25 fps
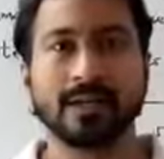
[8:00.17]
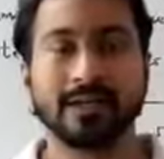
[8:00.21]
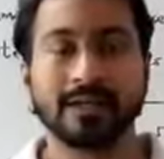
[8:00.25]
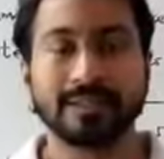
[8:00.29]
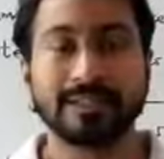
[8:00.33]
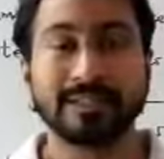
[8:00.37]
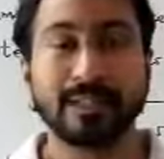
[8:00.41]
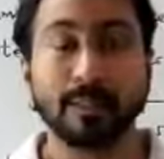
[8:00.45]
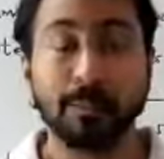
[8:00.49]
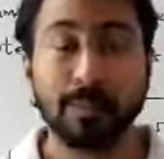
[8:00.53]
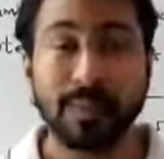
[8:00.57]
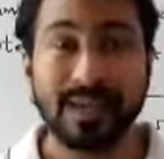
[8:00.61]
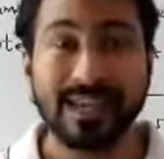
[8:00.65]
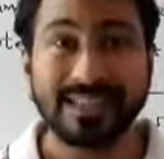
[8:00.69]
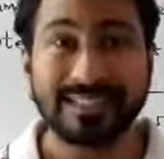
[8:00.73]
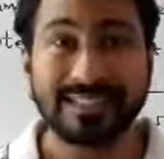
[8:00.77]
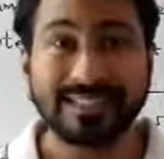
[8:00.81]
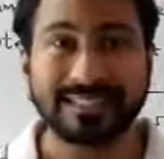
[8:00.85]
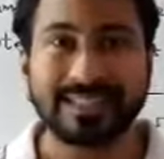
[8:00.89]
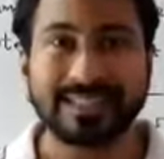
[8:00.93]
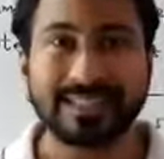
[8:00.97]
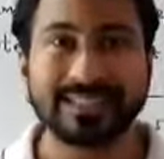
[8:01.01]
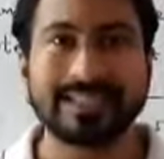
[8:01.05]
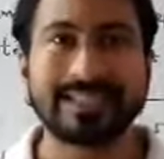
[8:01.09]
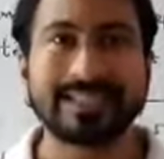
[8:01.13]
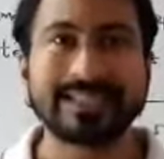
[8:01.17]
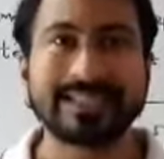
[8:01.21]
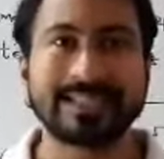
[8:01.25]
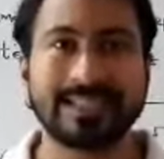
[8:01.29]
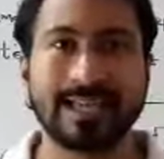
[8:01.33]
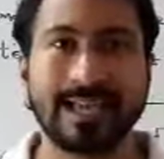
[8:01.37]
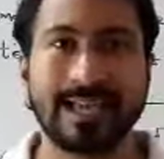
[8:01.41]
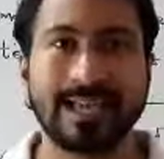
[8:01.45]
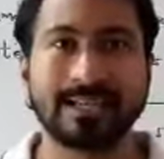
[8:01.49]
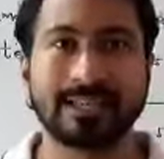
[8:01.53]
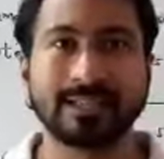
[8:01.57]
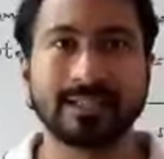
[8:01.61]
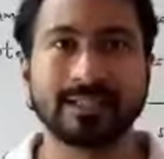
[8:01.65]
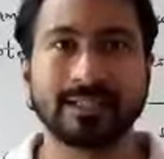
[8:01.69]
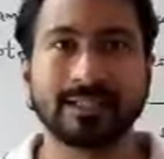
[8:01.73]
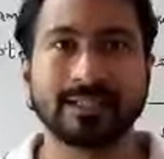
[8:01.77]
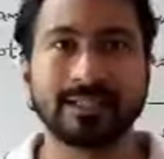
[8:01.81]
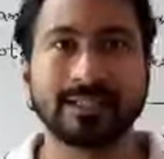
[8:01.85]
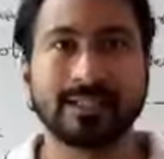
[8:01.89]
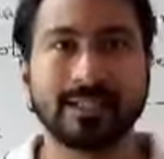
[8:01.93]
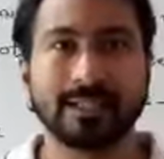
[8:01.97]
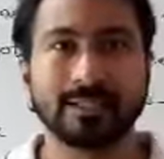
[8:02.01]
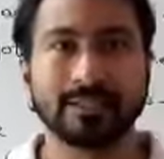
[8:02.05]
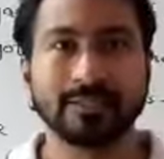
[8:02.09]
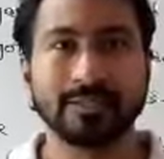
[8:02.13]
the main thing is that
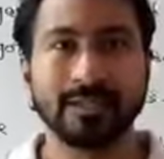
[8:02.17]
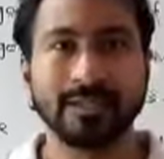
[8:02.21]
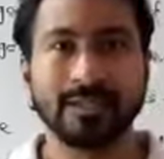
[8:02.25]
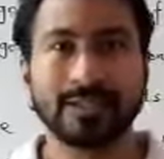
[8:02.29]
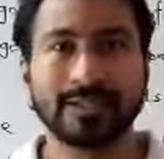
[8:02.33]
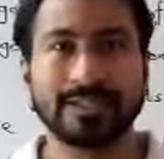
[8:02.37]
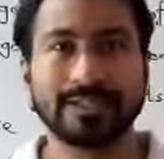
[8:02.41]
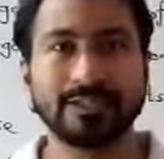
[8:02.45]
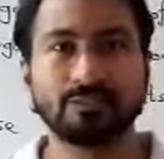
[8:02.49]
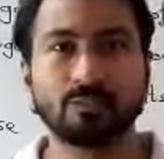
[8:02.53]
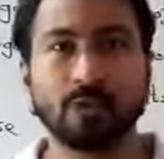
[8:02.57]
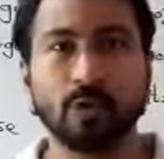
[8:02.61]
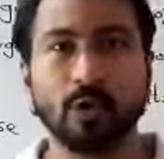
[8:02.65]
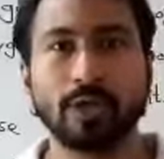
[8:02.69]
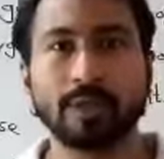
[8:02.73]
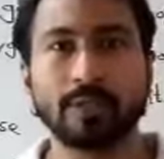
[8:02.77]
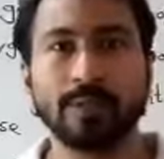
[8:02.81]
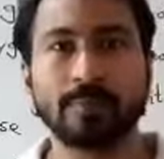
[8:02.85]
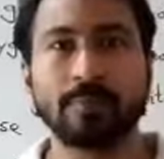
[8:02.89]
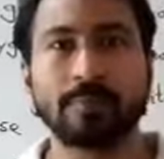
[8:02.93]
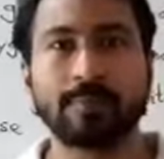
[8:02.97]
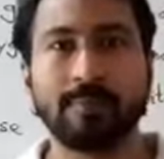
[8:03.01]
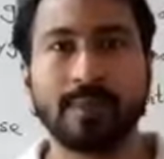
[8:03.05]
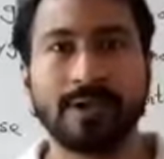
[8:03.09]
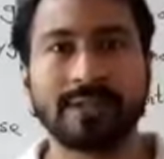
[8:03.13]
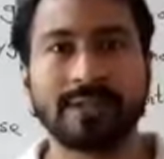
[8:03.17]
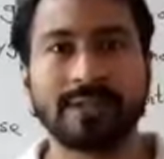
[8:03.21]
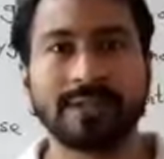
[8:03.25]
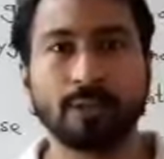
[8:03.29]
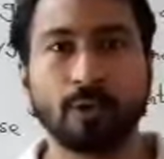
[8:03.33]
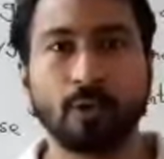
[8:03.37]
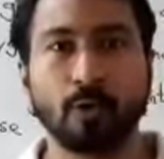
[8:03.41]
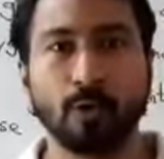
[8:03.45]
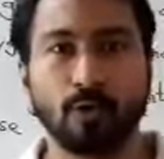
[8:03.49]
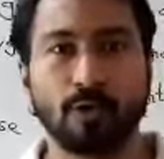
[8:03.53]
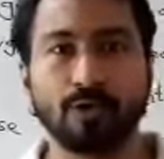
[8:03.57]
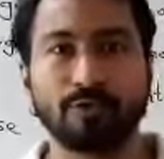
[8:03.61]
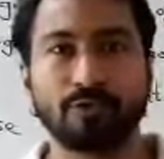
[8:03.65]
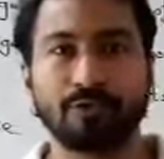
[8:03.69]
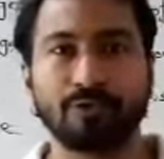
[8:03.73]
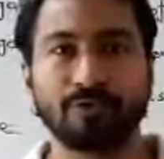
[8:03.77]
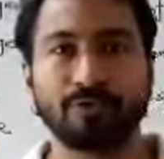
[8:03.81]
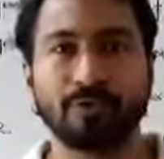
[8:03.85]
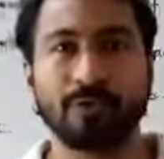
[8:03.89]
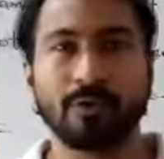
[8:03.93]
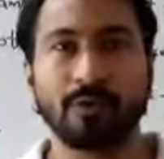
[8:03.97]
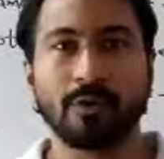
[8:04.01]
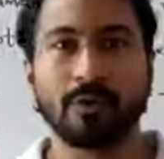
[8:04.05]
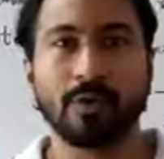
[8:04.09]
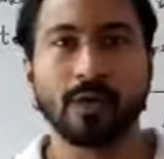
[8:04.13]
the involvement of
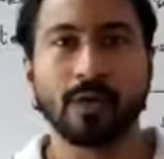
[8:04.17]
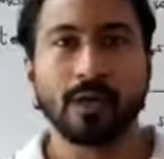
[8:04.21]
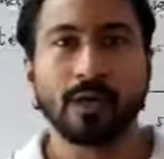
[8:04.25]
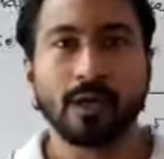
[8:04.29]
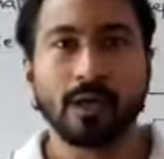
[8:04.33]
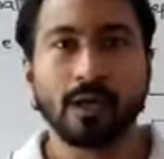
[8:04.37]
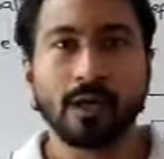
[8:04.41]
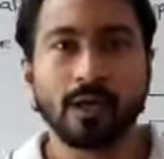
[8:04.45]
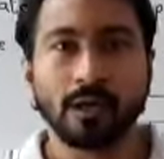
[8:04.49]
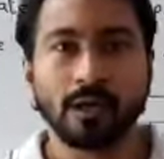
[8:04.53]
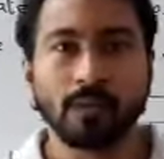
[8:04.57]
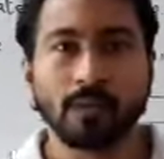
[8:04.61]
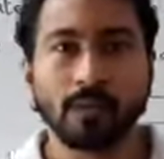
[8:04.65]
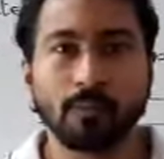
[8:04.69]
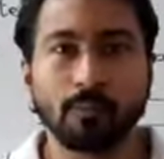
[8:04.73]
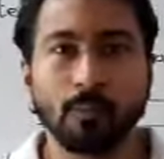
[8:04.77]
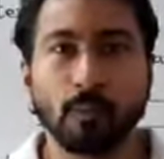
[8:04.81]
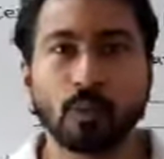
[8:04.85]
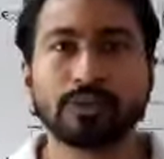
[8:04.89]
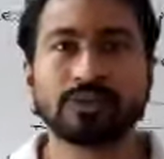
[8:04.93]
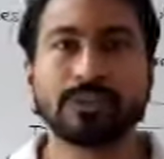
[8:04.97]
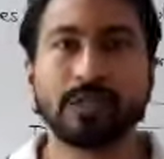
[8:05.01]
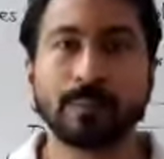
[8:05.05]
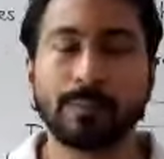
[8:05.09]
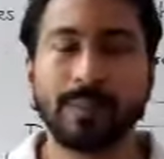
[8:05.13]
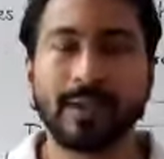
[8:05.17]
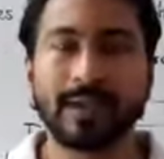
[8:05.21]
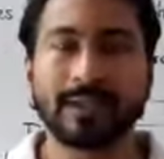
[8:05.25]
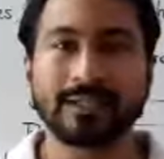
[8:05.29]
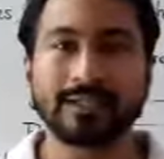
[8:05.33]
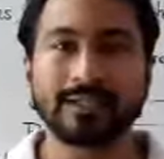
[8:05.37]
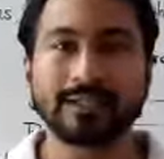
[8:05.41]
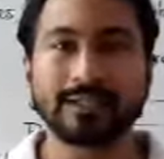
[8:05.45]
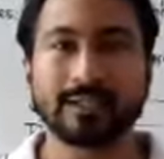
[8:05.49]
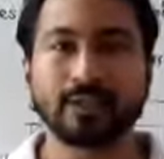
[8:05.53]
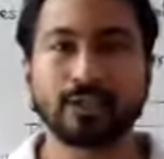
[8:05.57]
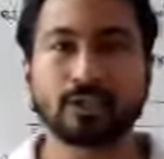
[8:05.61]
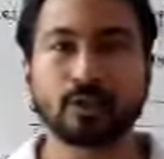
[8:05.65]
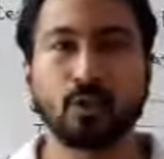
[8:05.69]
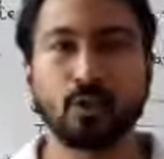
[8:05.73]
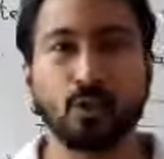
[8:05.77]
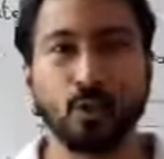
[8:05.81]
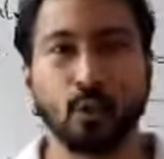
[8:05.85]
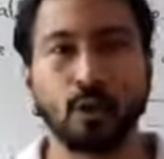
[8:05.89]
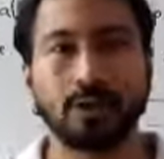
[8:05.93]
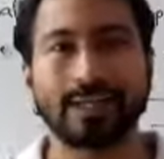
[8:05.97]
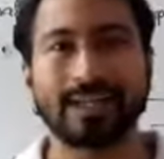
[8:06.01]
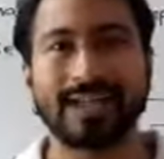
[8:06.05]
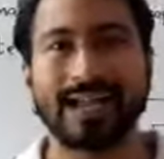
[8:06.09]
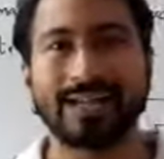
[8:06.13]
both the parents
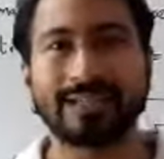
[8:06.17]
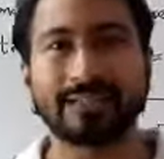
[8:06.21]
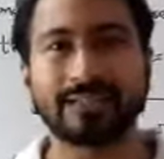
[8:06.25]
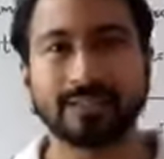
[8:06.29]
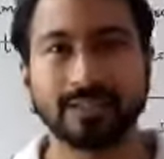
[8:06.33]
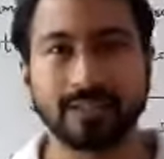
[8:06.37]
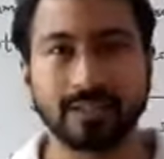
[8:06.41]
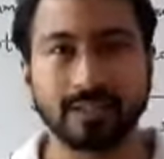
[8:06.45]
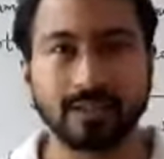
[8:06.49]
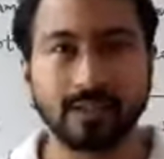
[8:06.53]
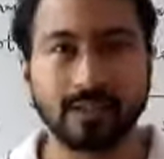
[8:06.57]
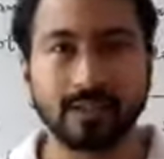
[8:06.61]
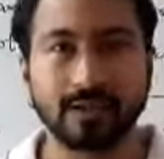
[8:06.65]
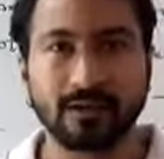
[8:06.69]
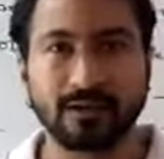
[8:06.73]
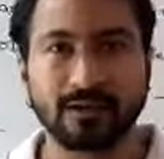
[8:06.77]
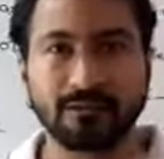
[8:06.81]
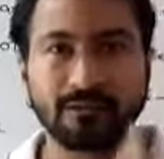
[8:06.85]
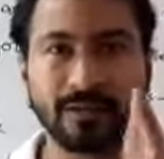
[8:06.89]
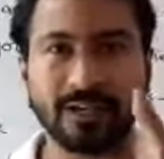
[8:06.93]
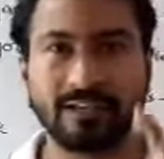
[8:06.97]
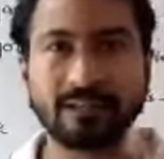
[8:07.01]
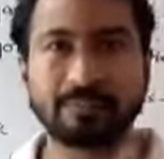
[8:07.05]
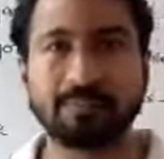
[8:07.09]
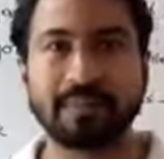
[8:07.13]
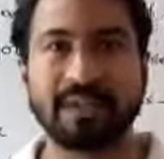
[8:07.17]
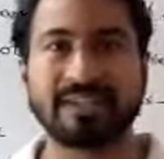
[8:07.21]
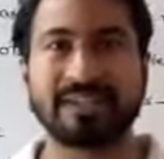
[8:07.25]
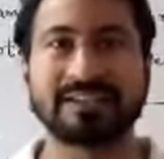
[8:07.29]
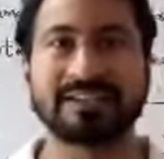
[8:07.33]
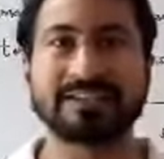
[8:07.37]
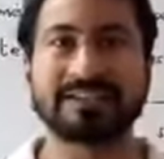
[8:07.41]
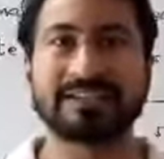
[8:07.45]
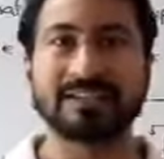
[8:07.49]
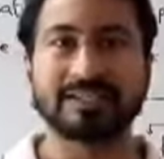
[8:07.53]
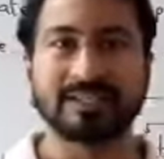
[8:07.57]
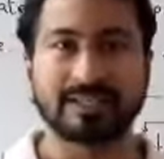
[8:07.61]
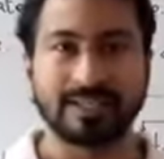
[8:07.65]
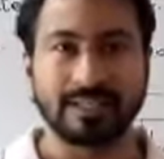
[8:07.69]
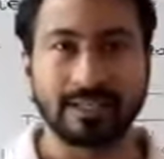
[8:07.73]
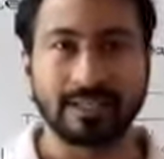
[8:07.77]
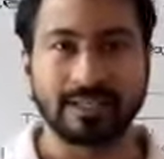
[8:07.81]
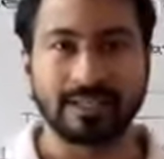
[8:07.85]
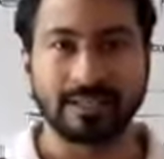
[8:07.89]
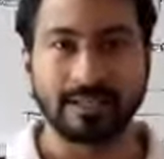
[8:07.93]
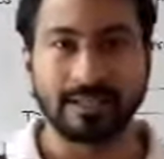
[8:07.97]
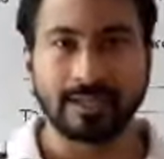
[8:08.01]
or either one parent is there.